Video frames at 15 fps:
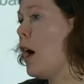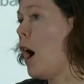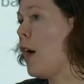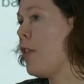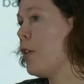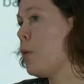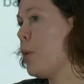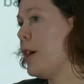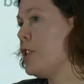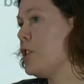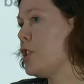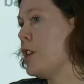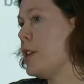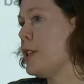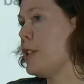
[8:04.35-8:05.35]
Other
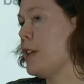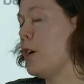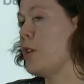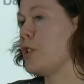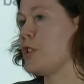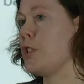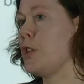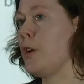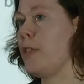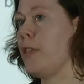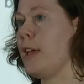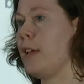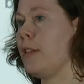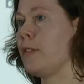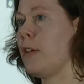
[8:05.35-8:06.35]
questions it asks you are
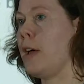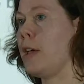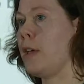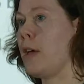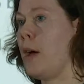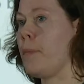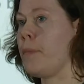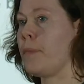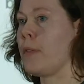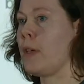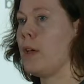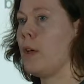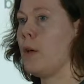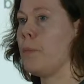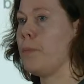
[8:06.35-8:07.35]
things like
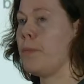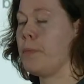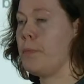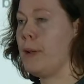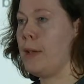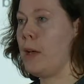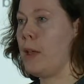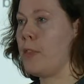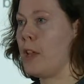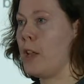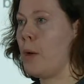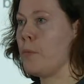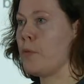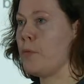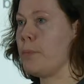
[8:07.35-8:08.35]
the
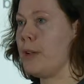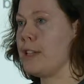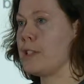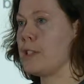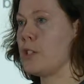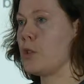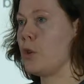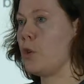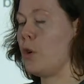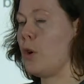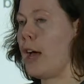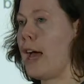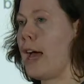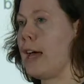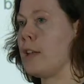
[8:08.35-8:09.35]
number of blisters on your
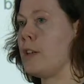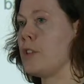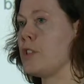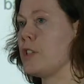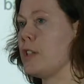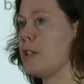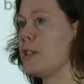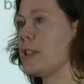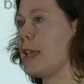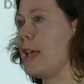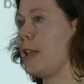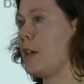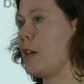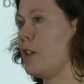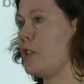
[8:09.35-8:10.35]
hand,
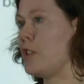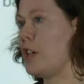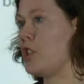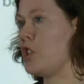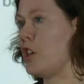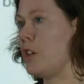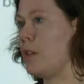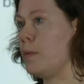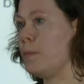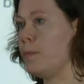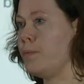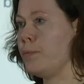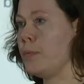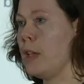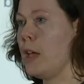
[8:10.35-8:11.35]
skin condition,
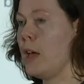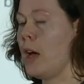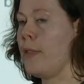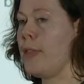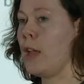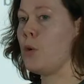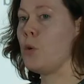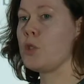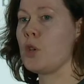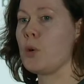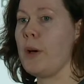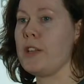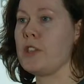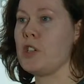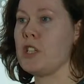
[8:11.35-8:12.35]
and then also
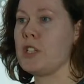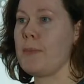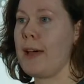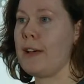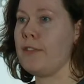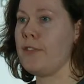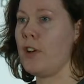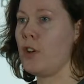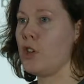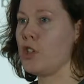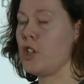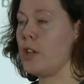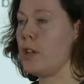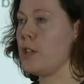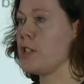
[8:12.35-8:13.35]
questions about
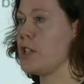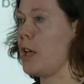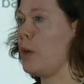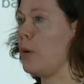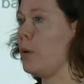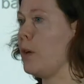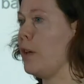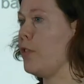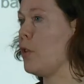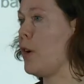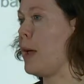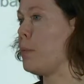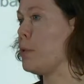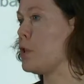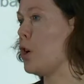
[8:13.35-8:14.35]
function, so if you're
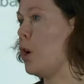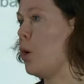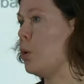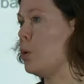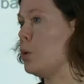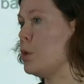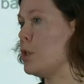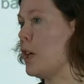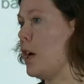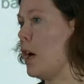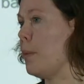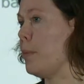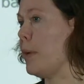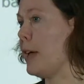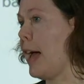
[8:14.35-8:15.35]
able to hold
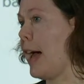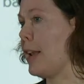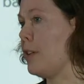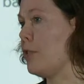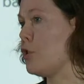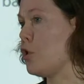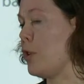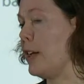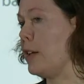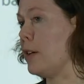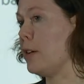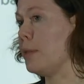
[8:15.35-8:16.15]
a can of drink.